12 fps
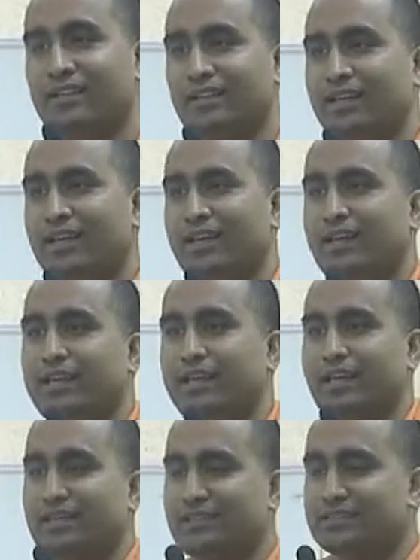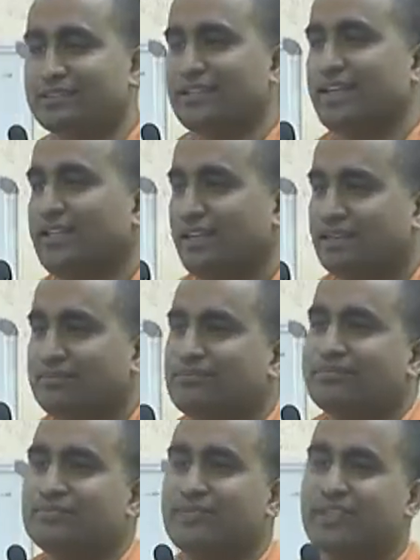in understanding, there are
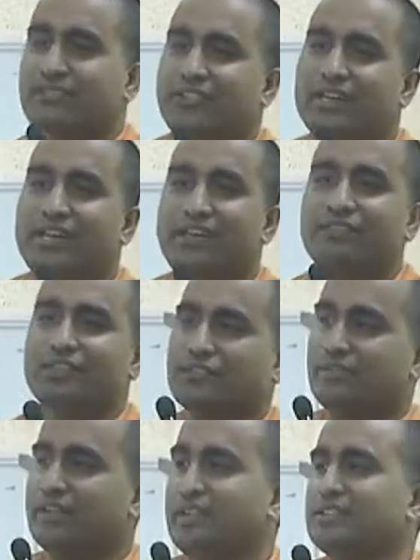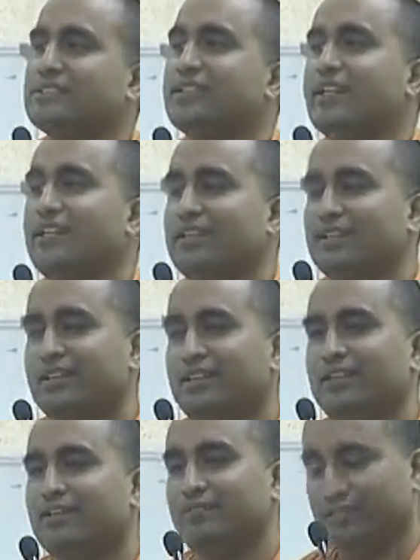3 levels of understanding.
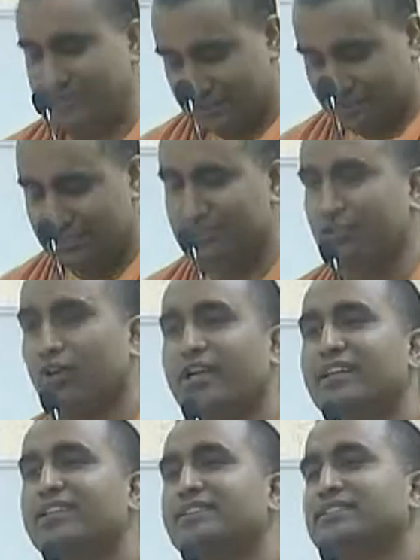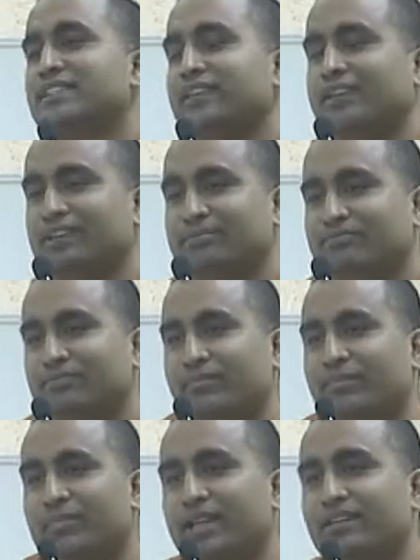First is non-understanding, and
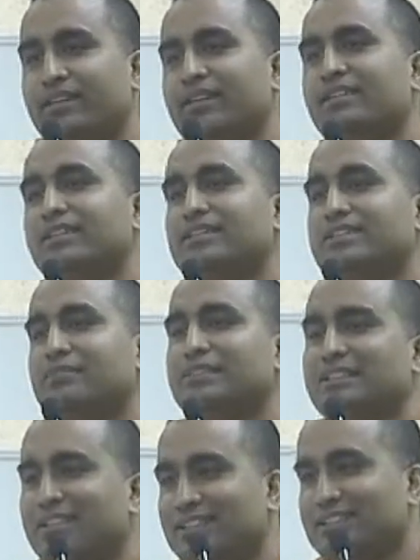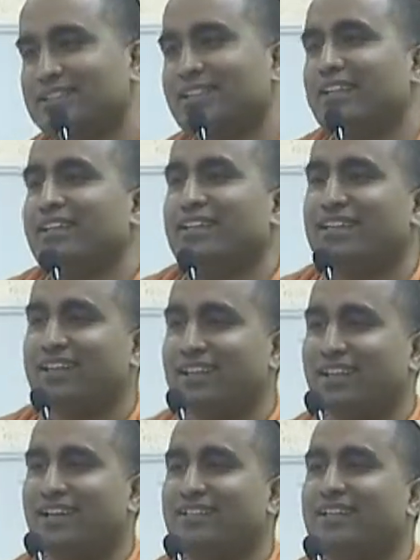then there is a misunderstanding, and then
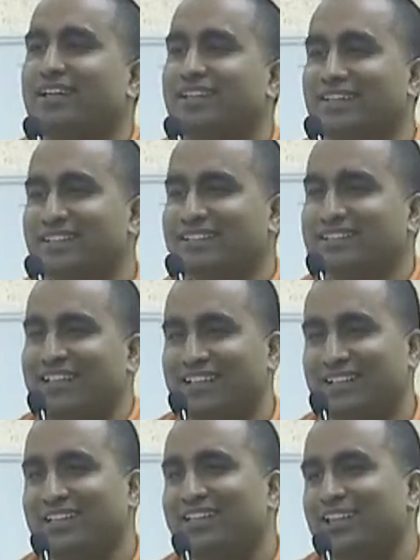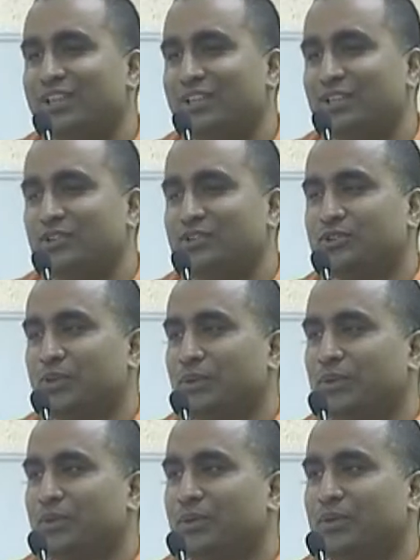understanding. So
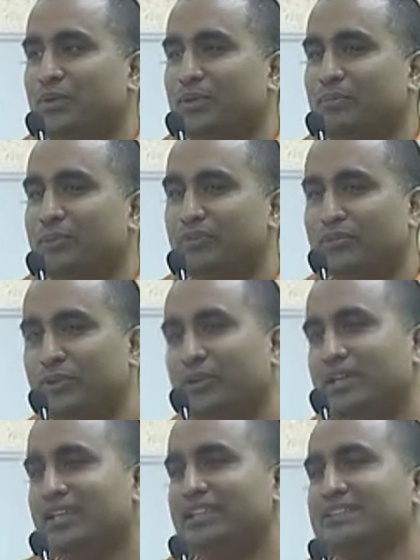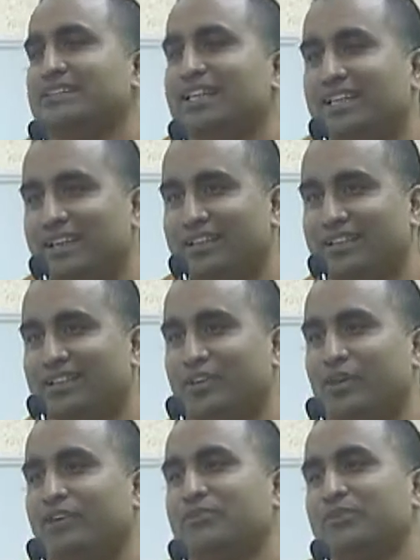before you understand anything, you have
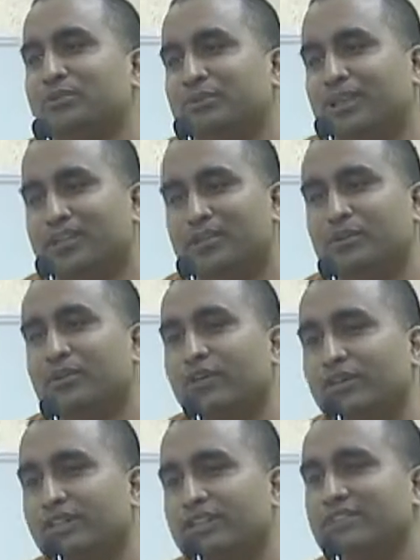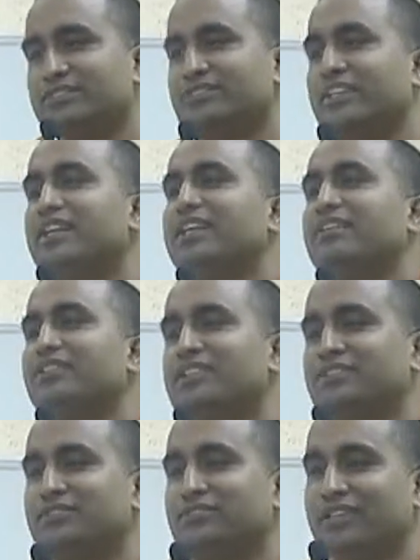to undergo all these 3 levels of
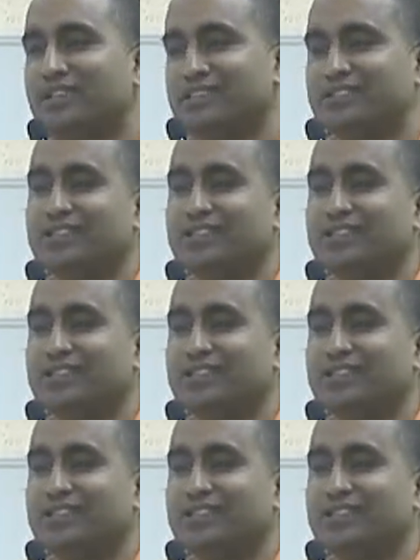understanding.